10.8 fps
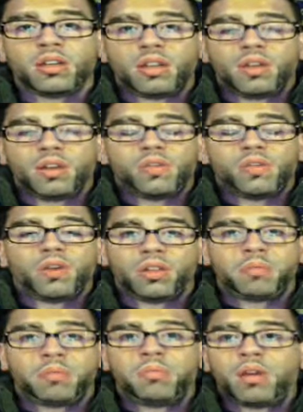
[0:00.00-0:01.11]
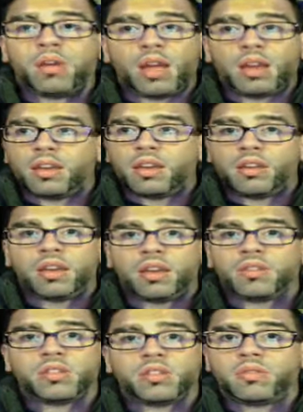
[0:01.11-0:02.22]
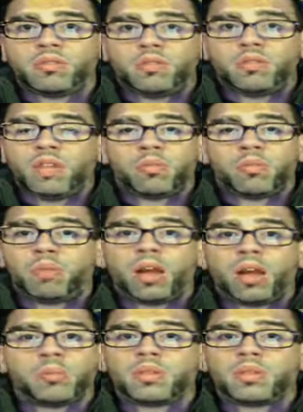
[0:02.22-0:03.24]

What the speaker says: follow them, and just give them big ups.